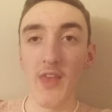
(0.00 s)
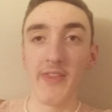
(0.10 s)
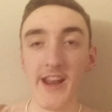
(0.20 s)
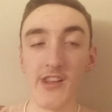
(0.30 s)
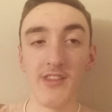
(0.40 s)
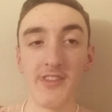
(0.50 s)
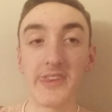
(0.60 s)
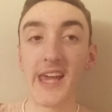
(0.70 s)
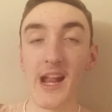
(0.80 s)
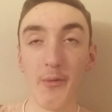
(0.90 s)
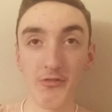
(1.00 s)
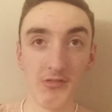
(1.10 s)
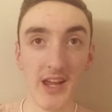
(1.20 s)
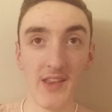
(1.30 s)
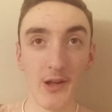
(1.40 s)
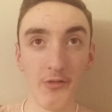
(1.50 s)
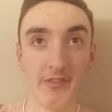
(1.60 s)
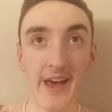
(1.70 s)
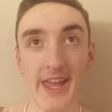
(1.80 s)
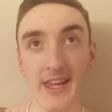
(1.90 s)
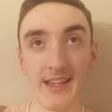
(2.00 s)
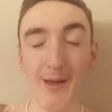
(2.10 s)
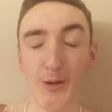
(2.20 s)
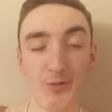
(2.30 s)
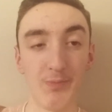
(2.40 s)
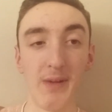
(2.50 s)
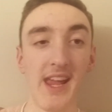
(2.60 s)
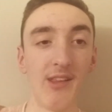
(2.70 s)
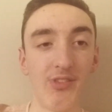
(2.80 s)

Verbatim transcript: Then then I was ready, then I was like New Space